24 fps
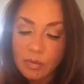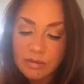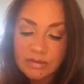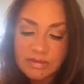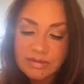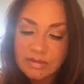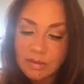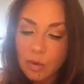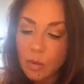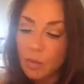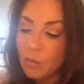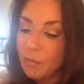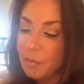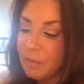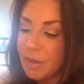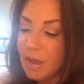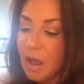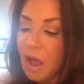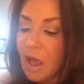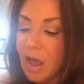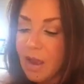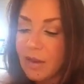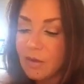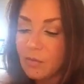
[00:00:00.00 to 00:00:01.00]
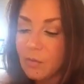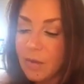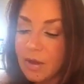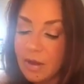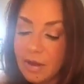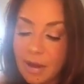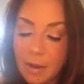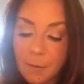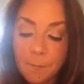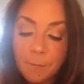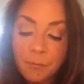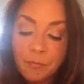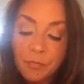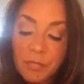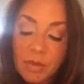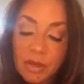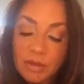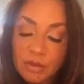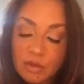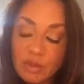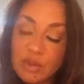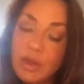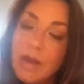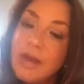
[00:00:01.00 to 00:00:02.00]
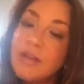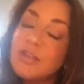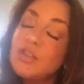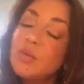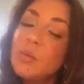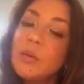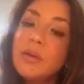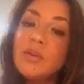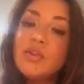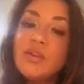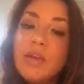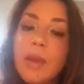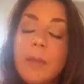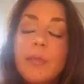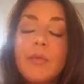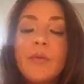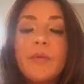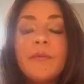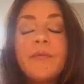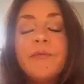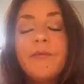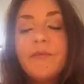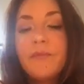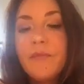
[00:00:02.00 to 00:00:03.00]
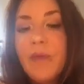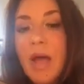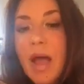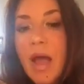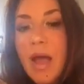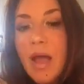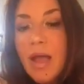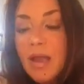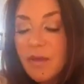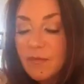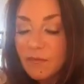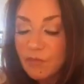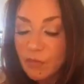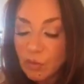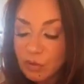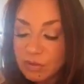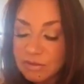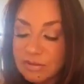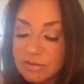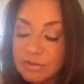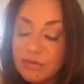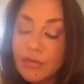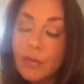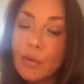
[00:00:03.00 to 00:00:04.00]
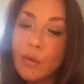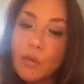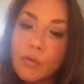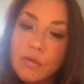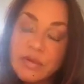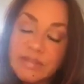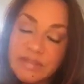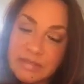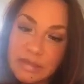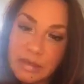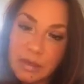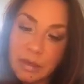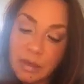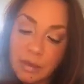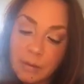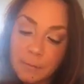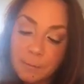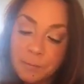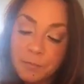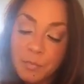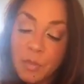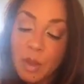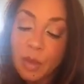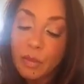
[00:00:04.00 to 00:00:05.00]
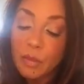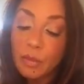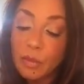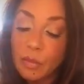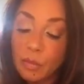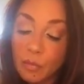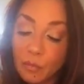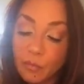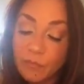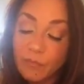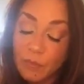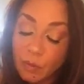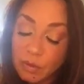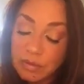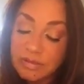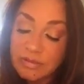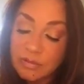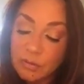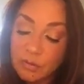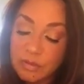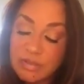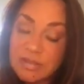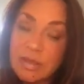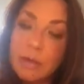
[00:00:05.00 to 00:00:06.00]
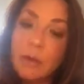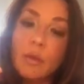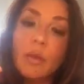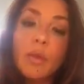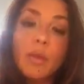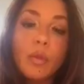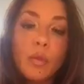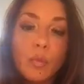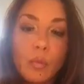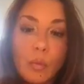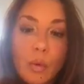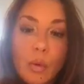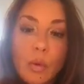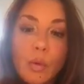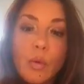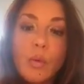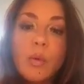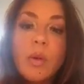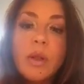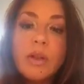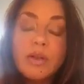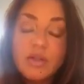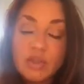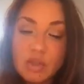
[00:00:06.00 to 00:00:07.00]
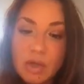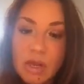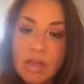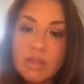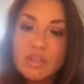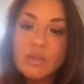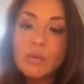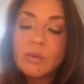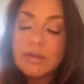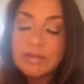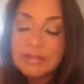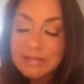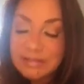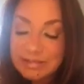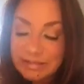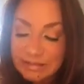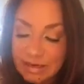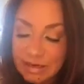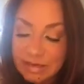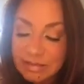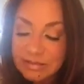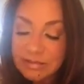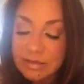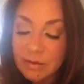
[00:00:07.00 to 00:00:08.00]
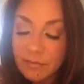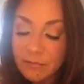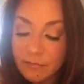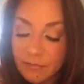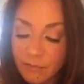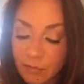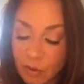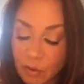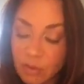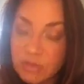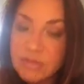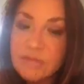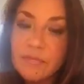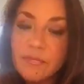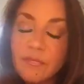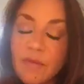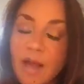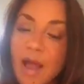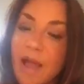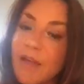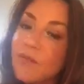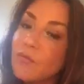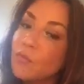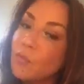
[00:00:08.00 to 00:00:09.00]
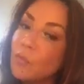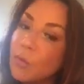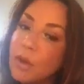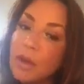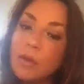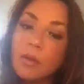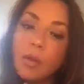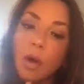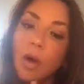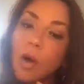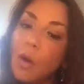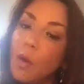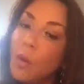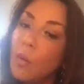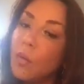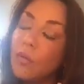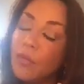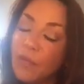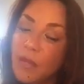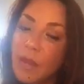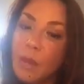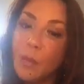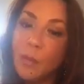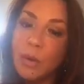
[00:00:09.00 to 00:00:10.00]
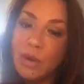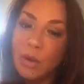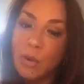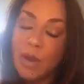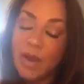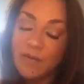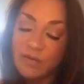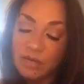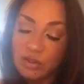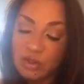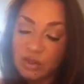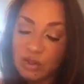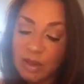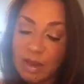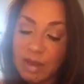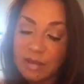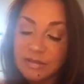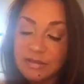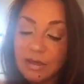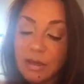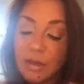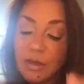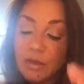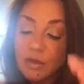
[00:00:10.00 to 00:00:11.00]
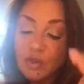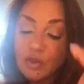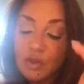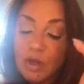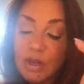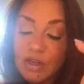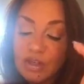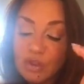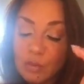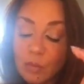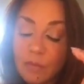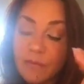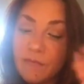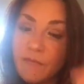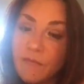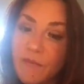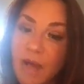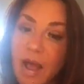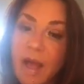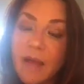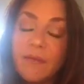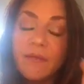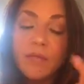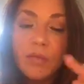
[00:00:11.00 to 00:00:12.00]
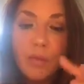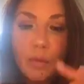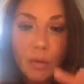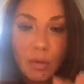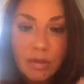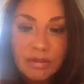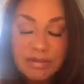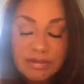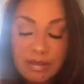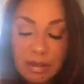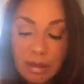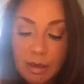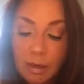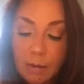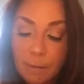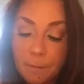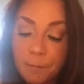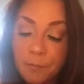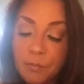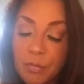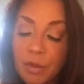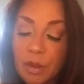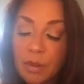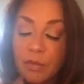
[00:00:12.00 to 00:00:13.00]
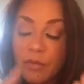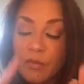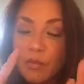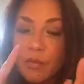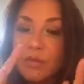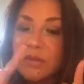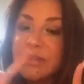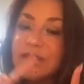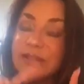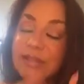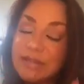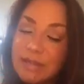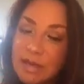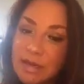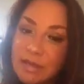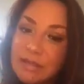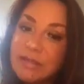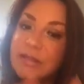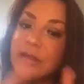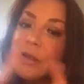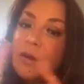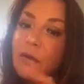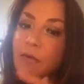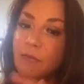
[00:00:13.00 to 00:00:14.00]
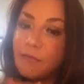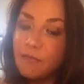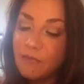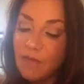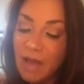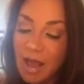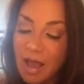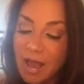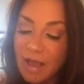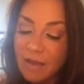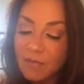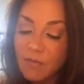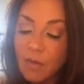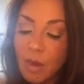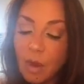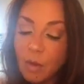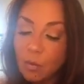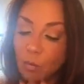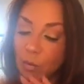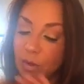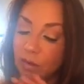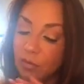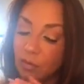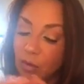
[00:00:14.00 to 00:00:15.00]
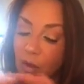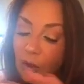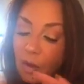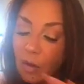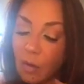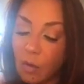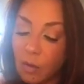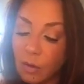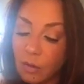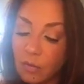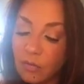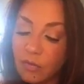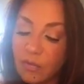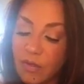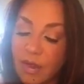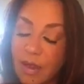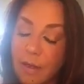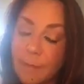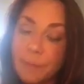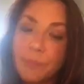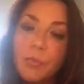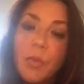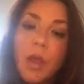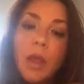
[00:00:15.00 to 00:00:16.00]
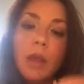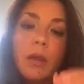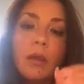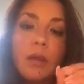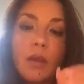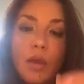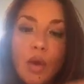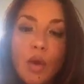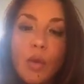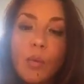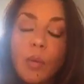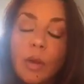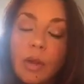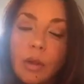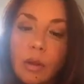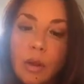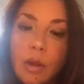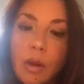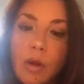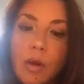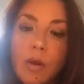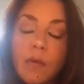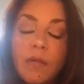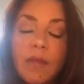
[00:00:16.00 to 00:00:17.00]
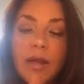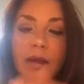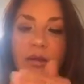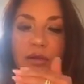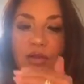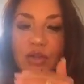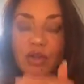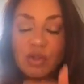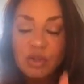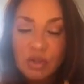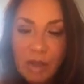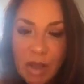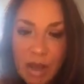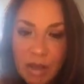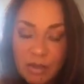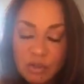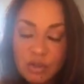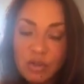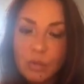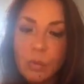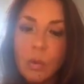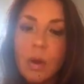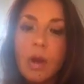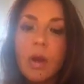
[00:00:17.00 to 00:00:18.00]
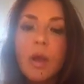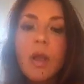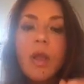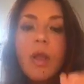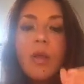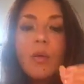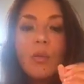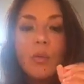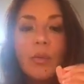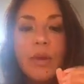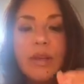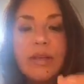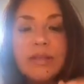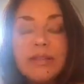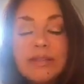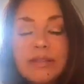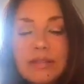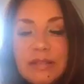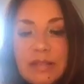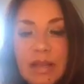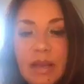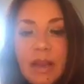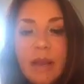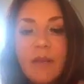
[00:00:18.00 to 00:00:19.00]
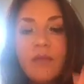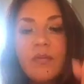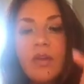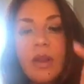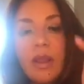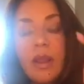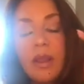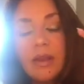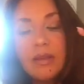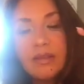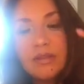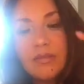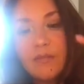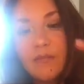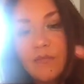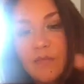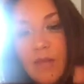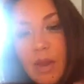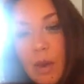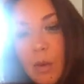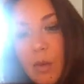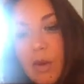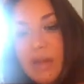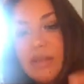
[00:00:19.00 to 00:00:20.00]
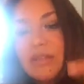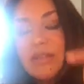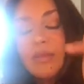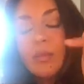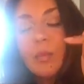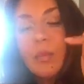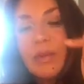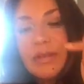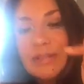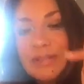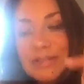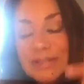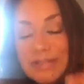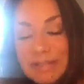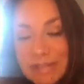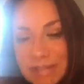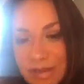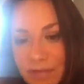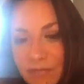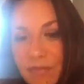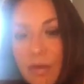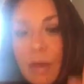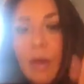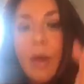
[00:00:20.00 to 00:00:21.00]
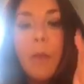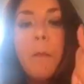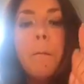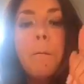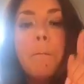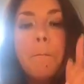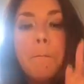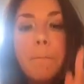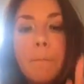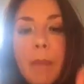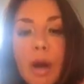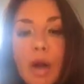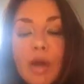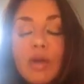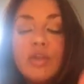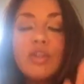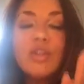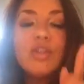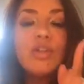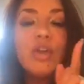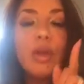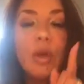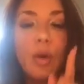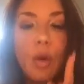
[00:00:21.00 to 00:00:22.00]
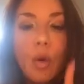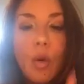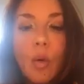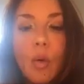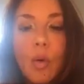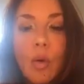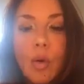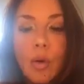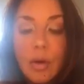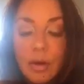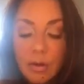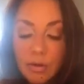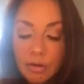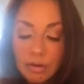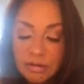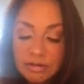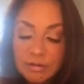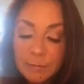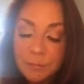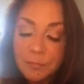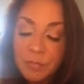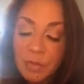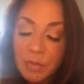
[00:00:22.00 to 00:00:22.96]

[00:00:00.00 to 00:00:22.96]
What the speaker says: so behind right now. Joshua chapter 5, verses 13. Verse 13 through Joshua 6, verse 5. Read the whole thing when you have a chance. Joshua 5, 13 through 6, 5. Read the whole thing. You will learn that Joshua received his very specific marching orders